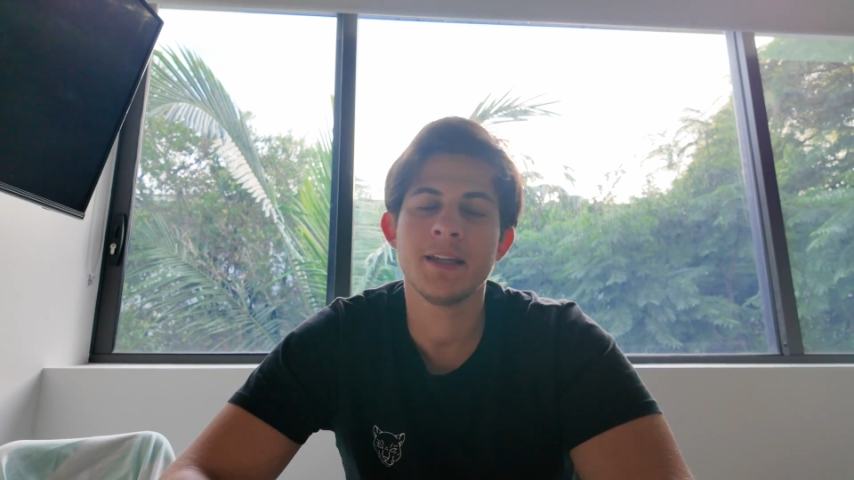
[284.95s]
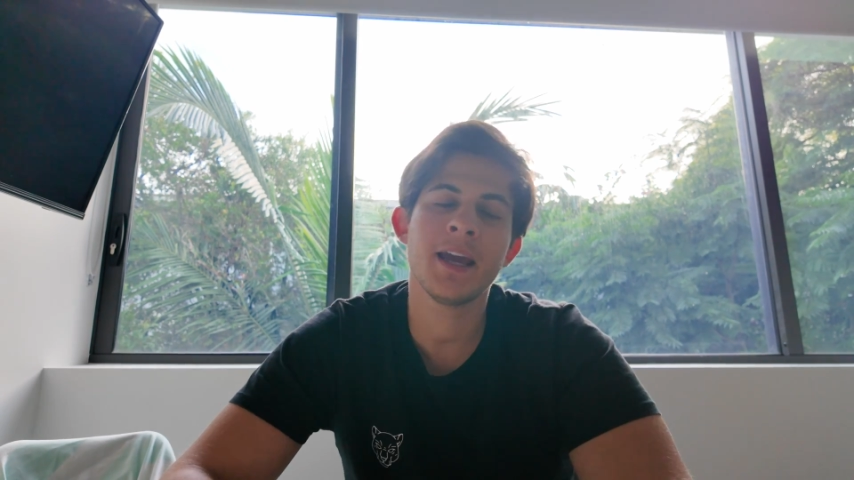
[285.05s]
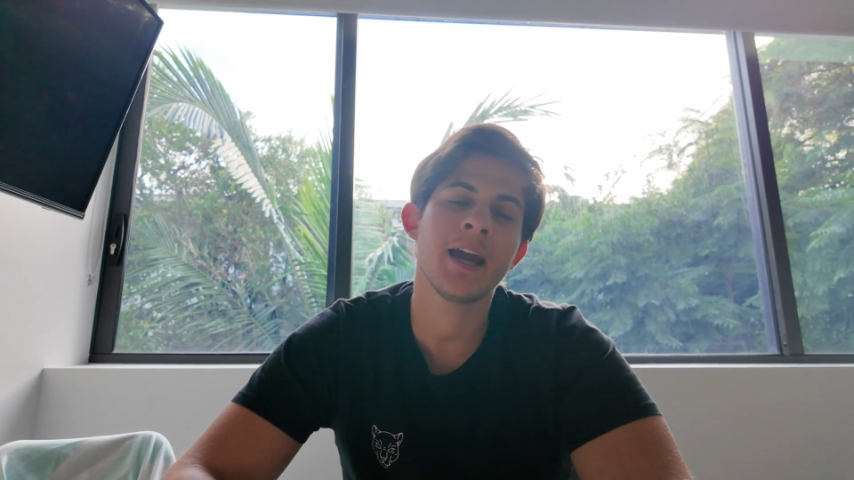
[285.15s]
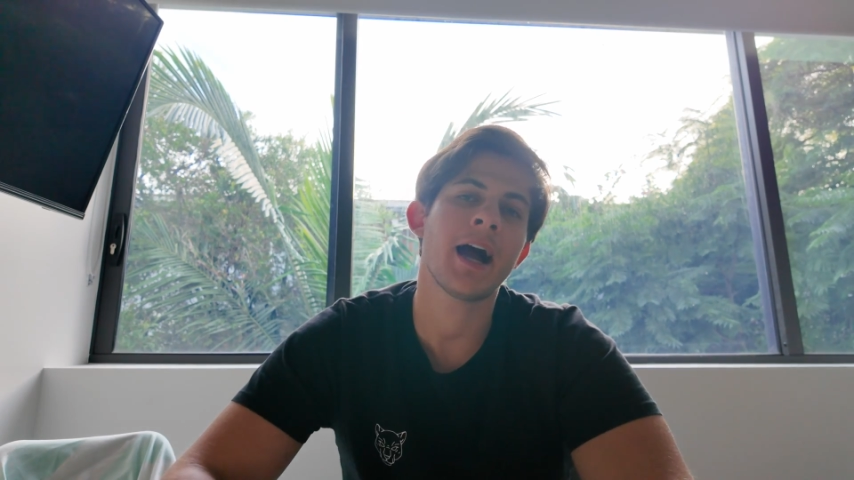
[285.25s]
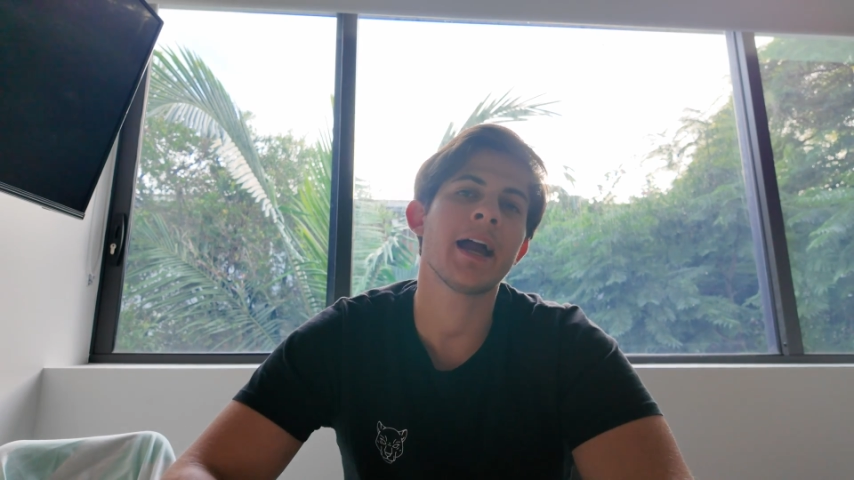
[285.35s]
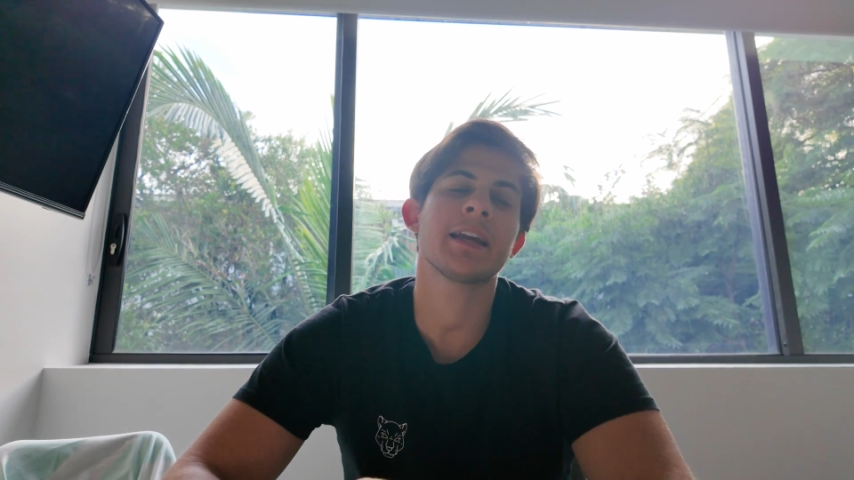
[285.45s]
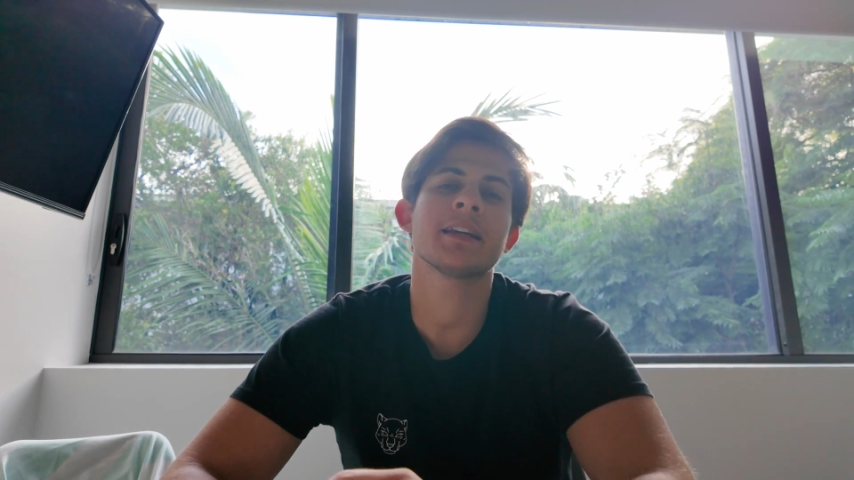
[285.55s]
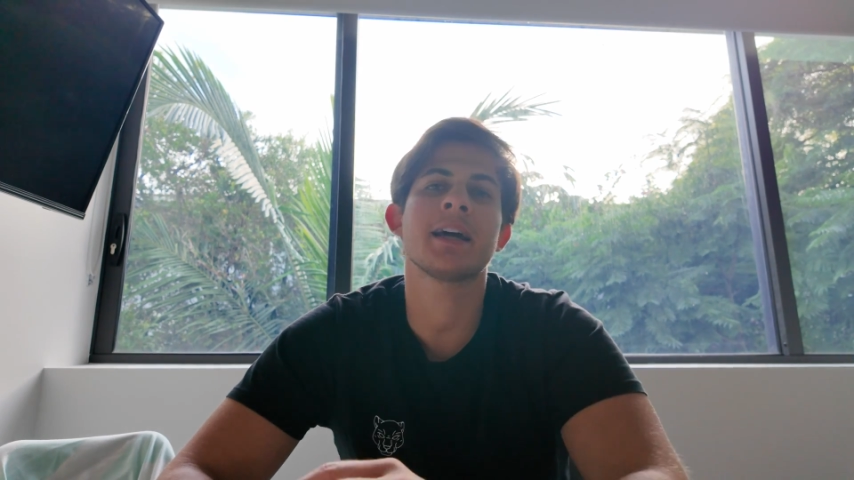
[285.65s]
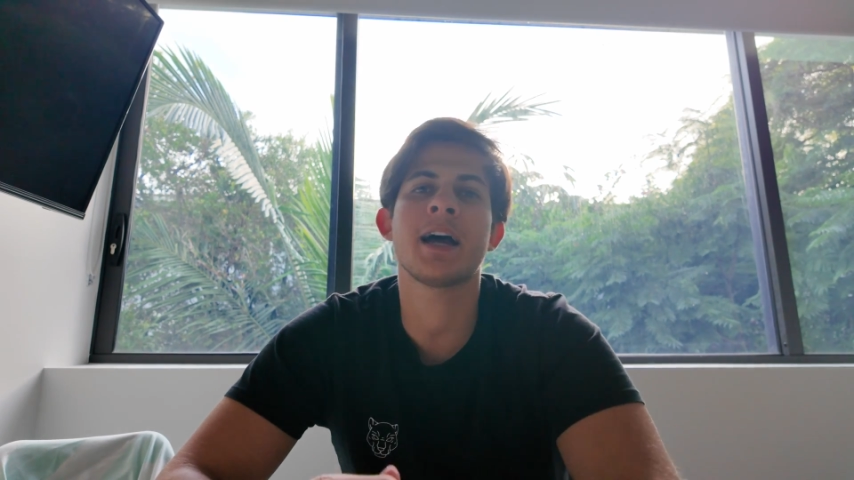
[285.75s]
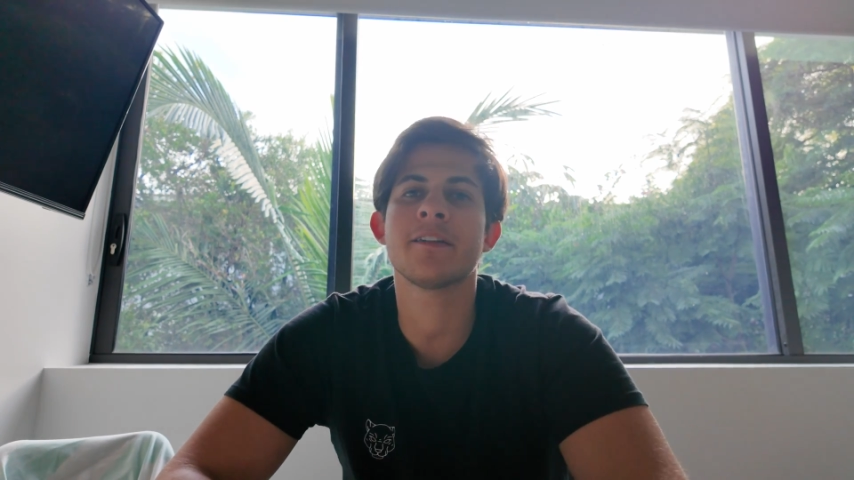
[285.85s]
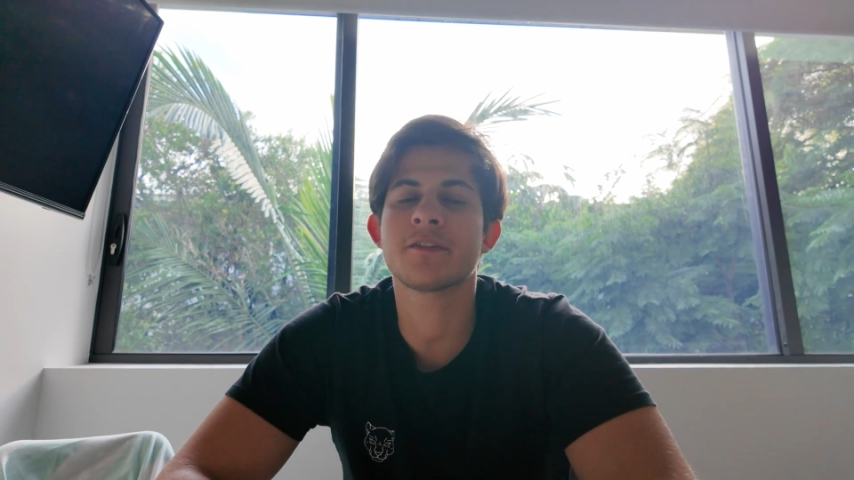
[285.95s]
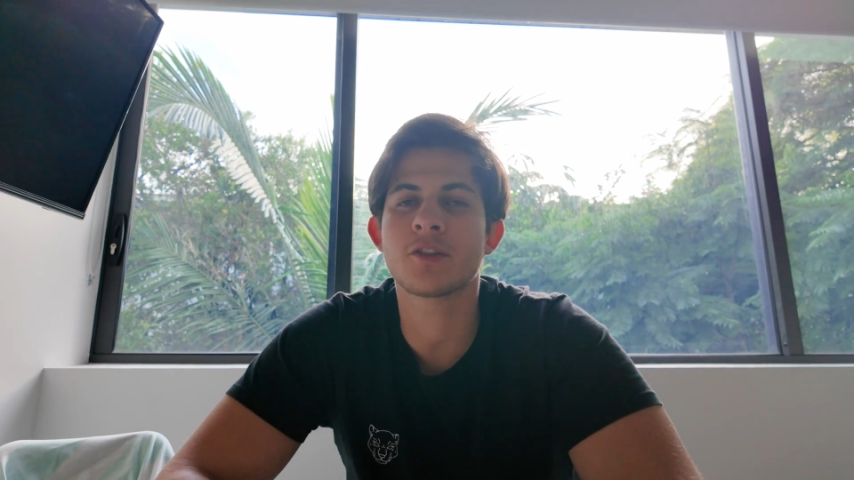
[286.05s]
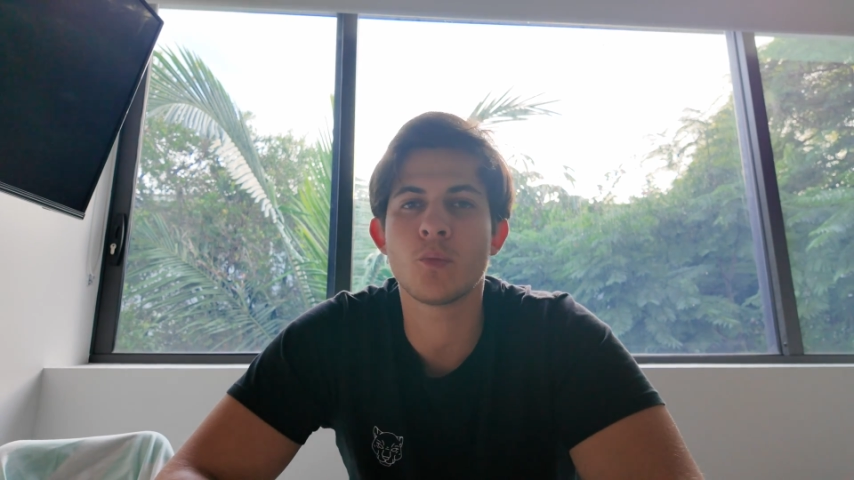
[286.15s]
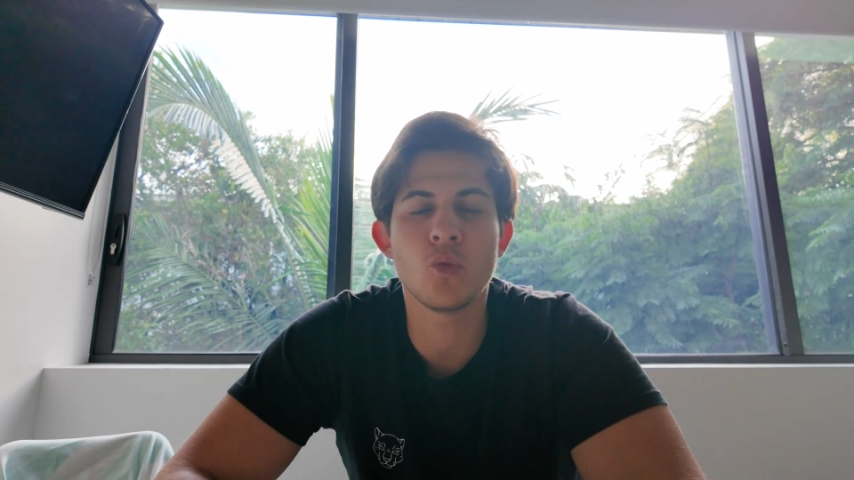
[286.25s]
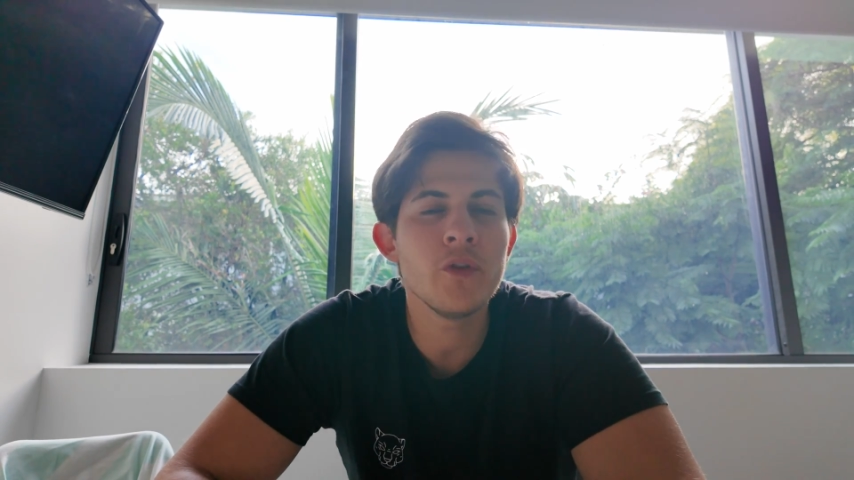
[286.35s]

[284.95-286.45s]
Yeah, I can have some